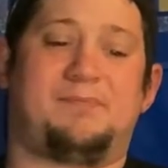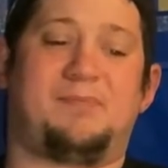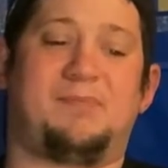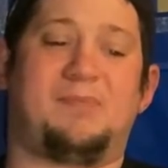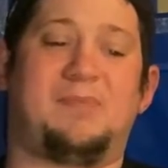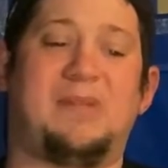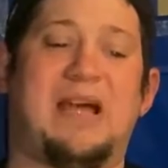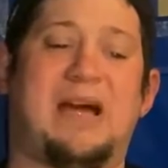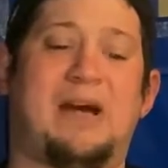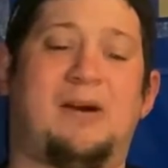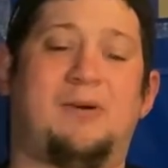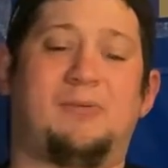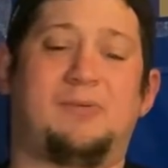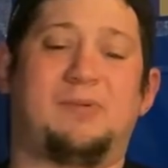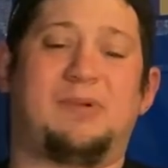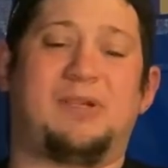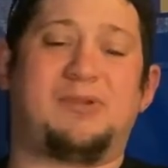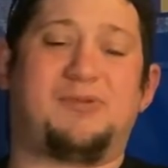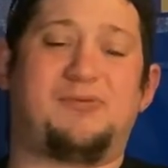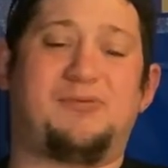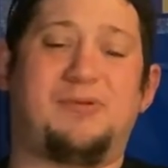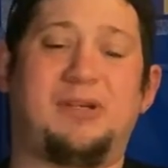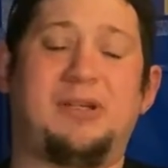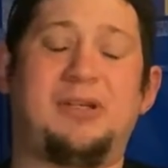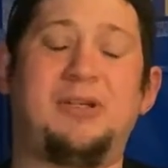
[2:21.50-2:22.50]
Now,
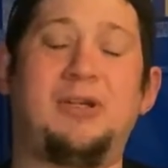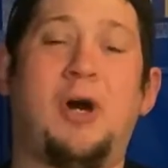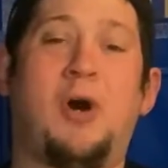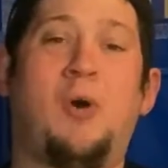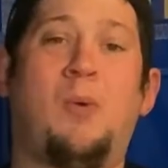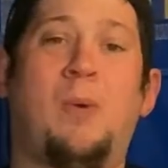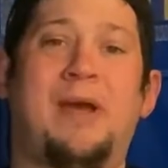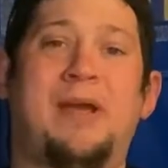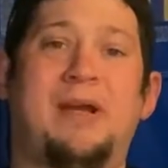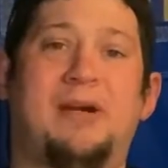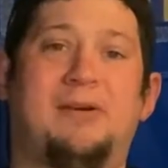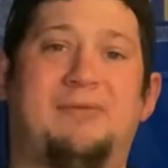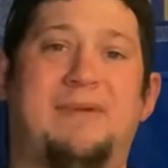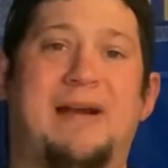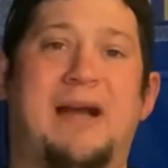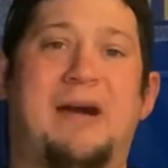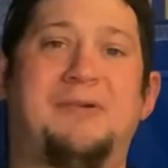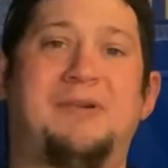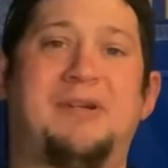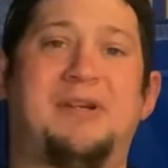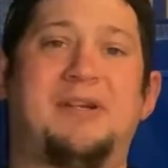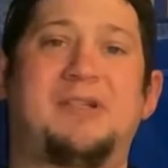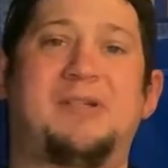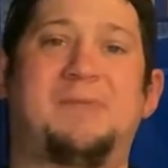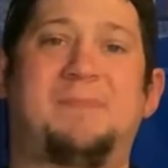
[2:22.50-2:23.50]
there's really no way
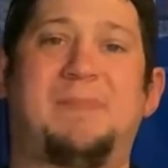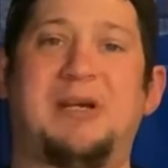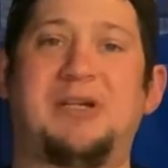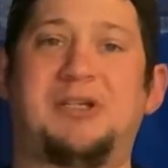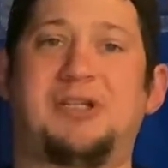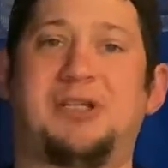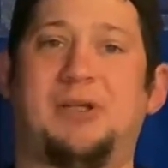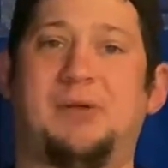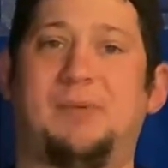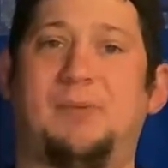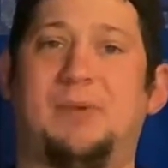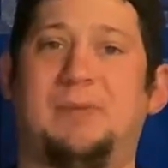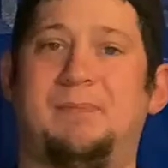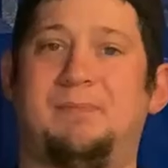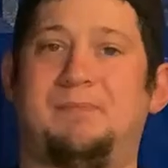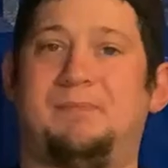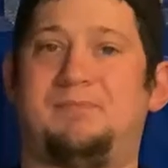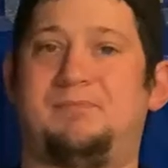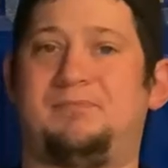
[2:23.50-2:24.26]
around it, especially with,